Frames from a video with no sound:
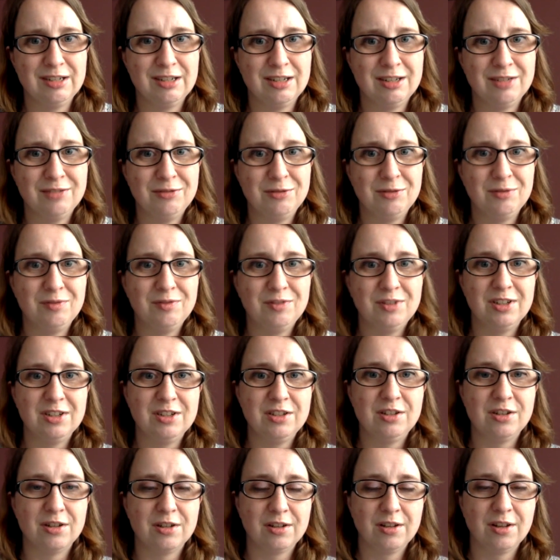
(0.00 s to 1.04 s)
I have to
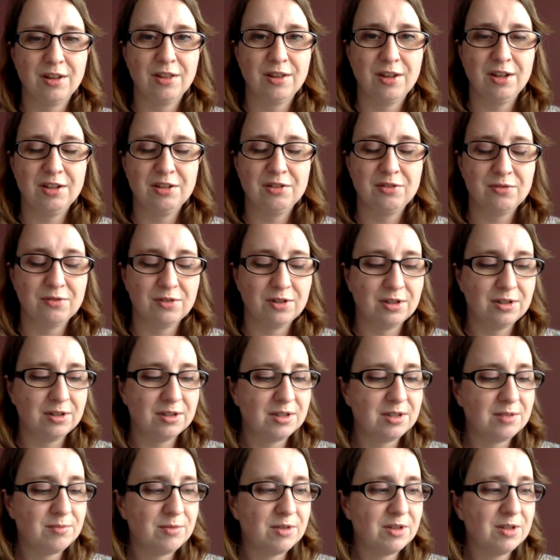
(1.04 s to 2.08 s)
finish other things
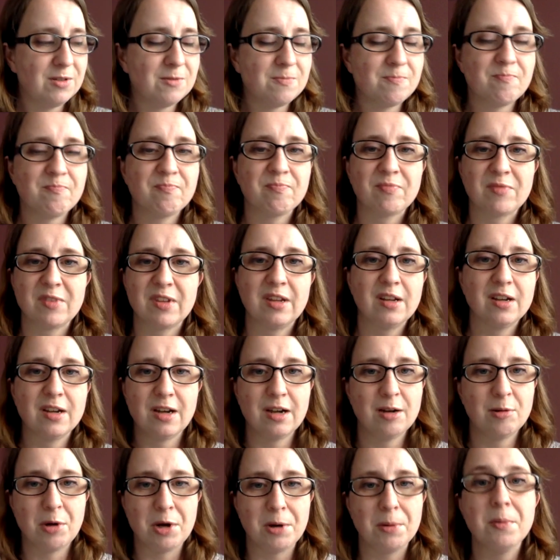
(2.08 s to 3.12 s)
first, but
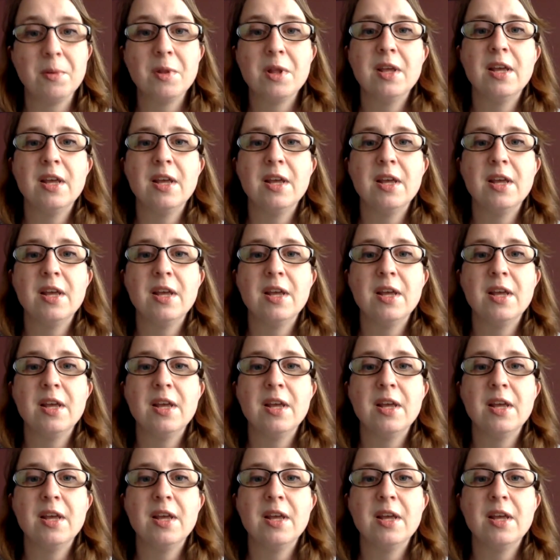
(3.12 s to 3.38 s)
oh well.